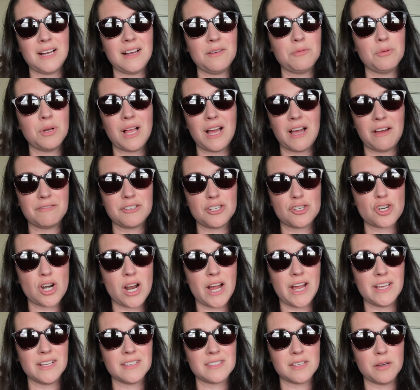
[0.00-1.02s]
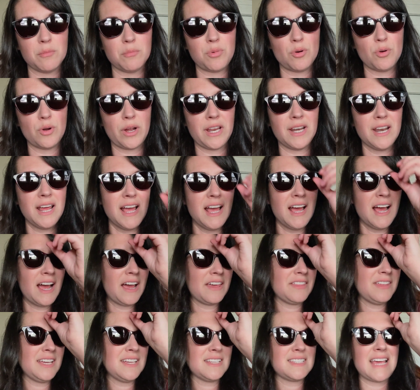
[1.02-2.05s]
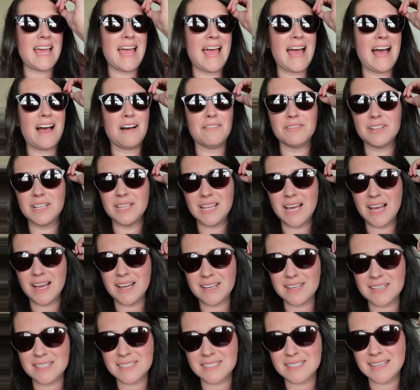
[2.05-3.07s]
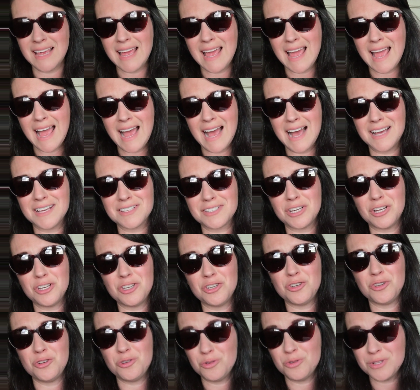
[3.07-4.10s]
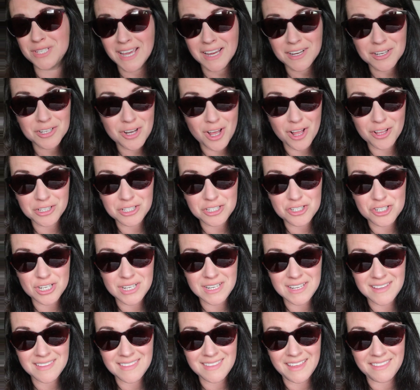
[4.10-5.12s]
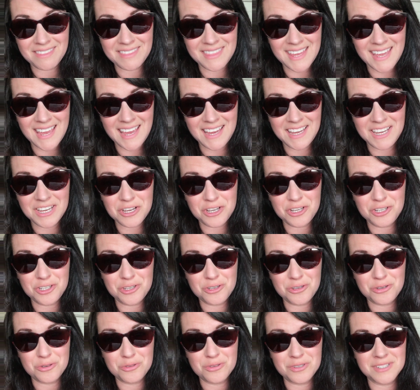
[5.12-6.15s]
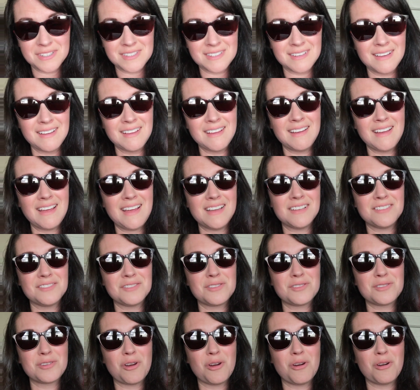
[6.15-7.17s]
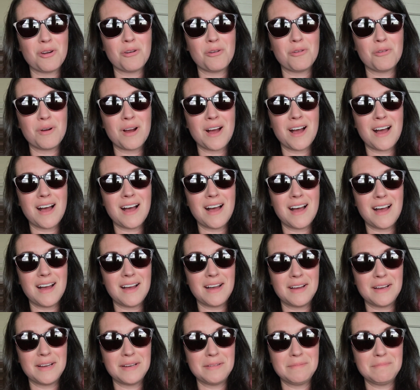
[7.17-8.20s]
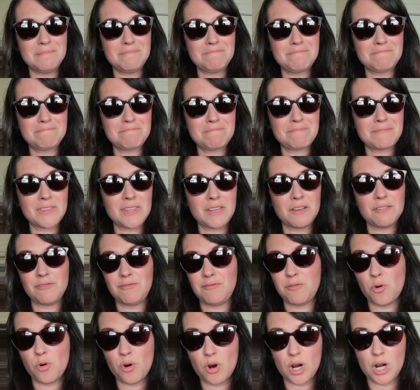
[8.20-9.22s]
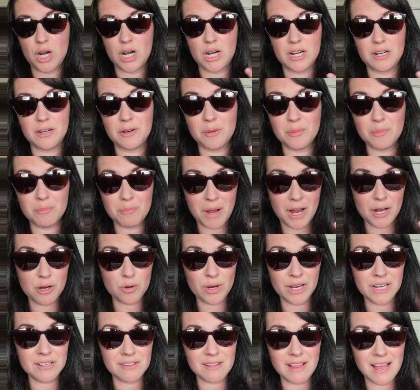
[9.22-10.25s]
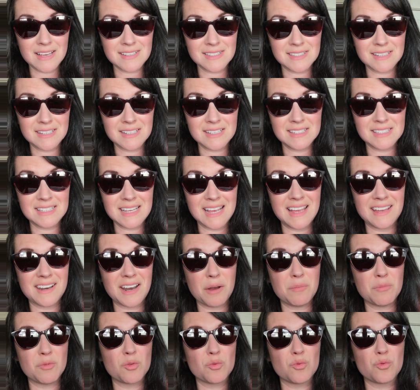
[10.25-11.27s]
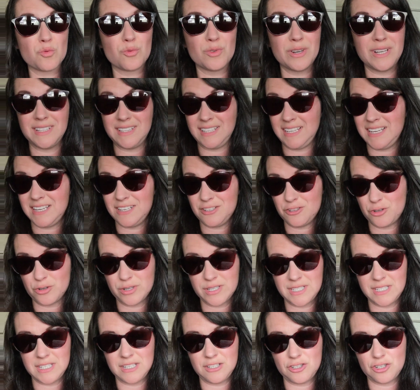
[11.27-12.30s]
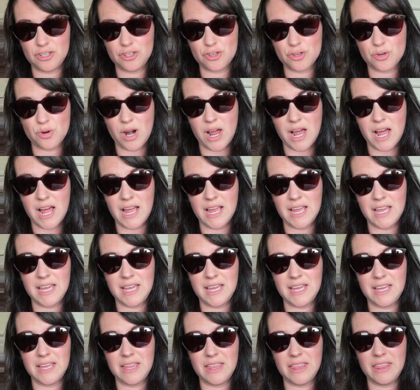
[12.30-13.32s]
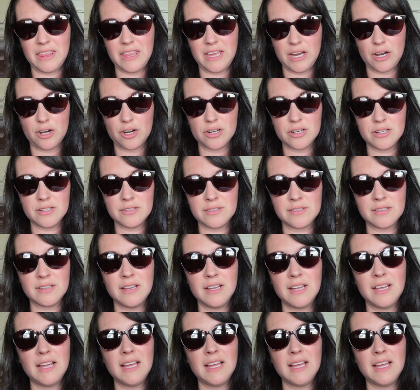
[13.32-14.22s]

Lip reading: will have to try at some point, I think it's Avalux has a new technology that they use. And so for migraine glasses, and I'm really interested to try theirs.